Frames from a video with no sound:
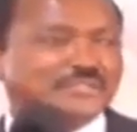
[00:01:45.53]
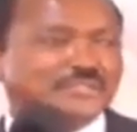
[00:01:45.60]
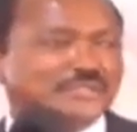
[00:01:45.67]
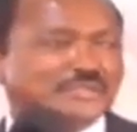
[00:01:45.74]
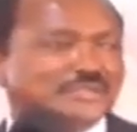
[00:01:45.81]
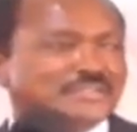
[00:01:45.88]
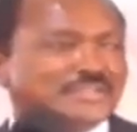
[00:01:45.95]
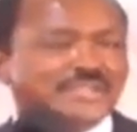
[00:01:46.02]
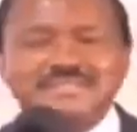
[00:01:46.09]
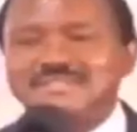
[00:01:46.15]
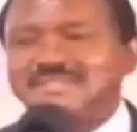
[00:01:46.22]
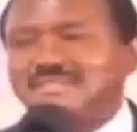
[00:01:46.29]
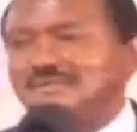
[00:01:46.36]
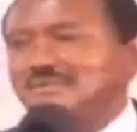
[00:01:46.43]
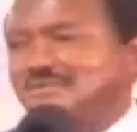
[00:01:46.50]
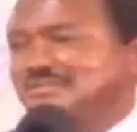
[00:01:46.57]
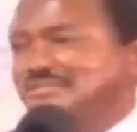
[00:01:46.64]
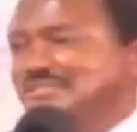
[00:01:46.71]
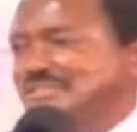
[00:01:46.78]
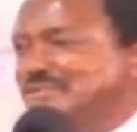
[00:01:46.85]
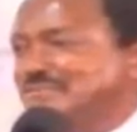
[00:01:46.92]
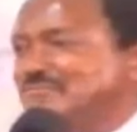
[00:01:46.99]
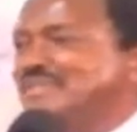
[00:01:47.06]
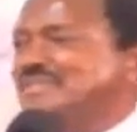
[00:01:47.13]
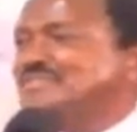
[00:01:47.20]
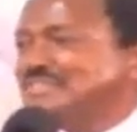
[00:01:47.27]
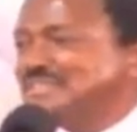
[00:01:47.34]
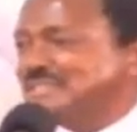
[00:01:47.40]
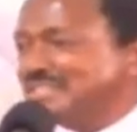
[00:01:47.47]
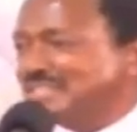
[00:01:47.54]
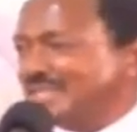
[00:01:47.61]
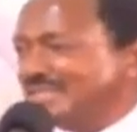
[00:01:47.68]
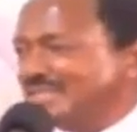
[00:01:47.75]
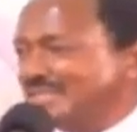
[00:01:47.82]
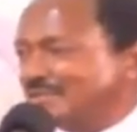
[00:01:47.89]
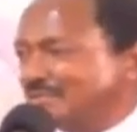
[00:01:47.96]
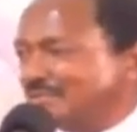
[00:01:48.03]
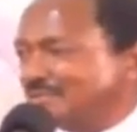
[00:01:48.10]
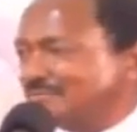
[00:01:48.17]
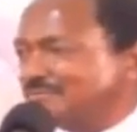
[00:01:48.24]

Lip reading: that was mentioned earlier on.